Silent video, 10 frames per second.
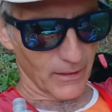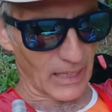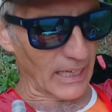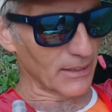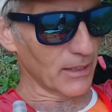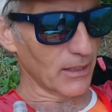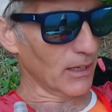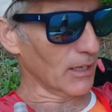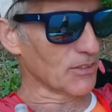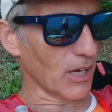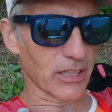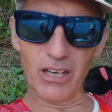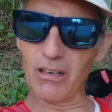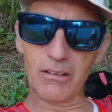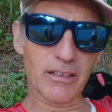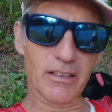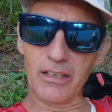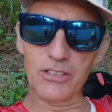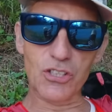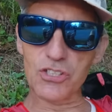And I
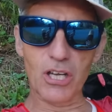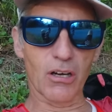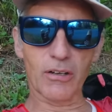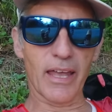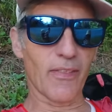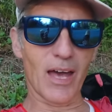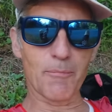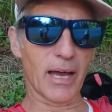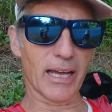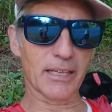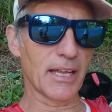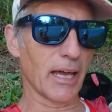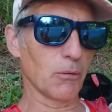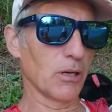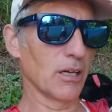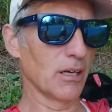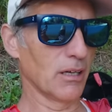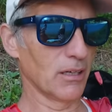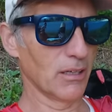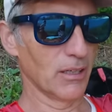just can't get that back now.
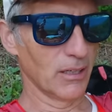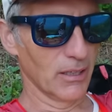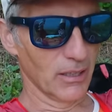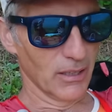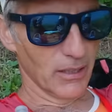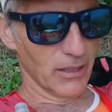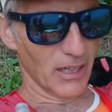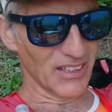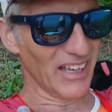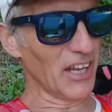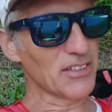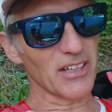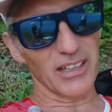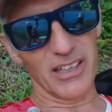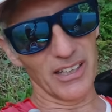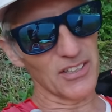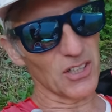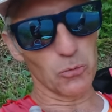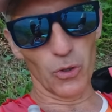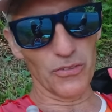I kind of
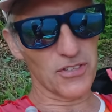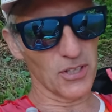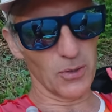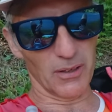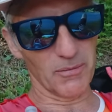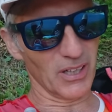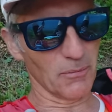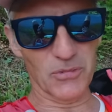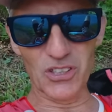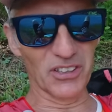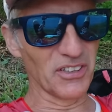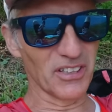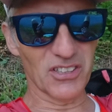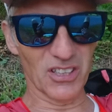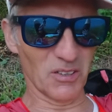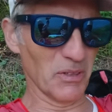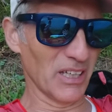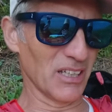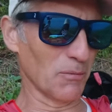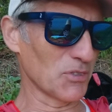don't want to. I'm done. Do you know what I
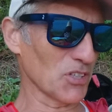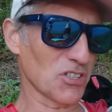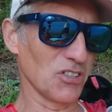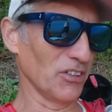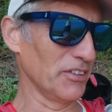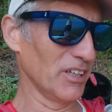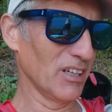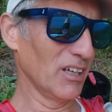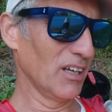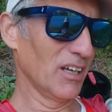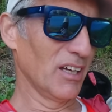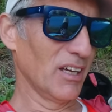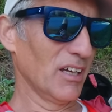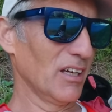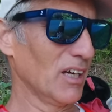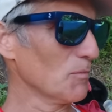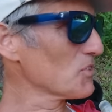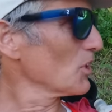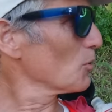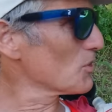mean? I'm just done. I'm
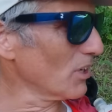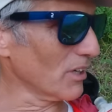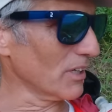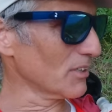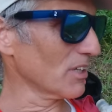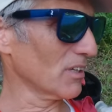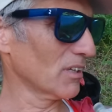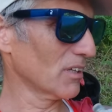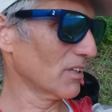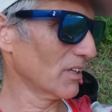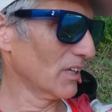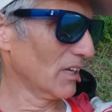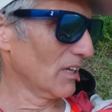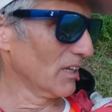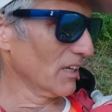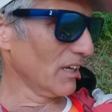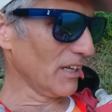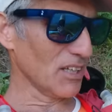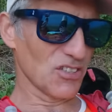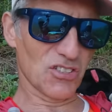so tired.
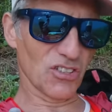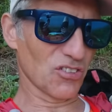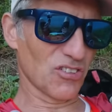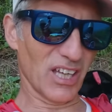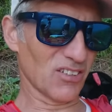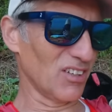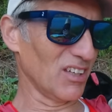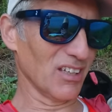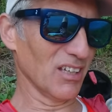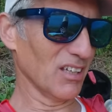And it's just, that's it.